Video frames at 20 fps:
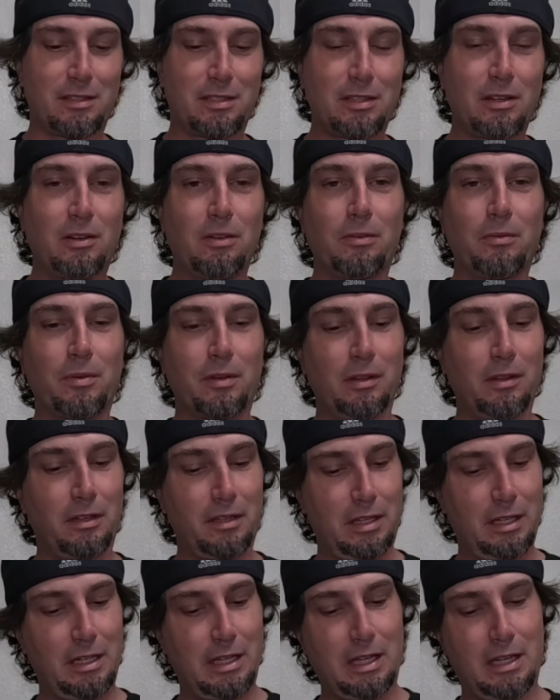So we're
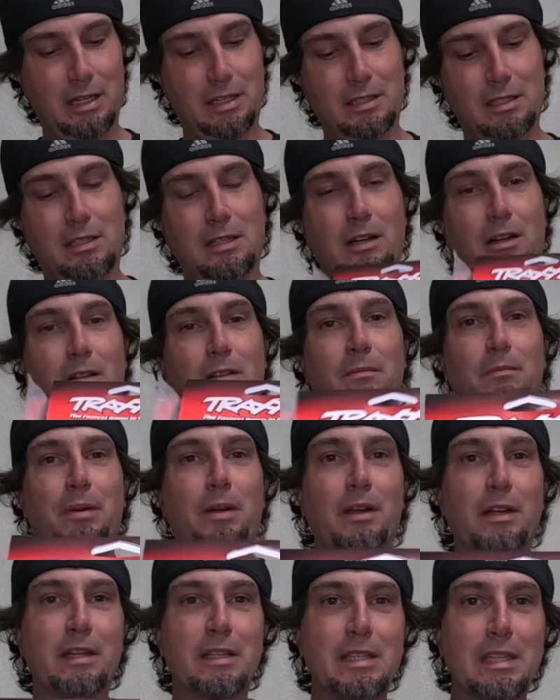looking at installing
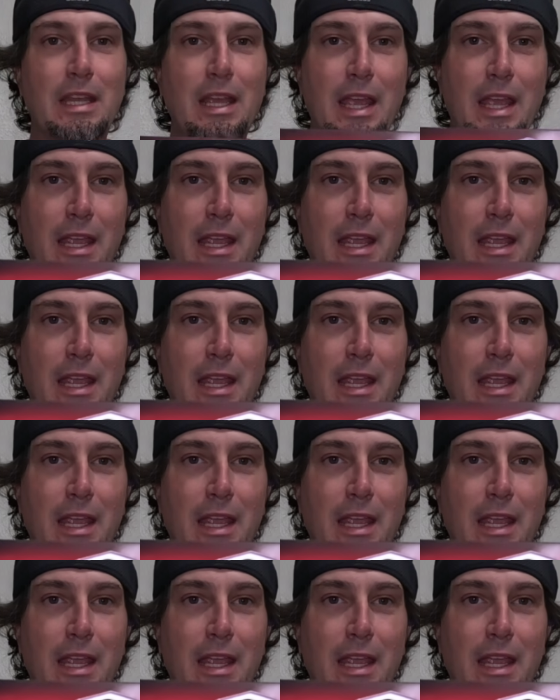parts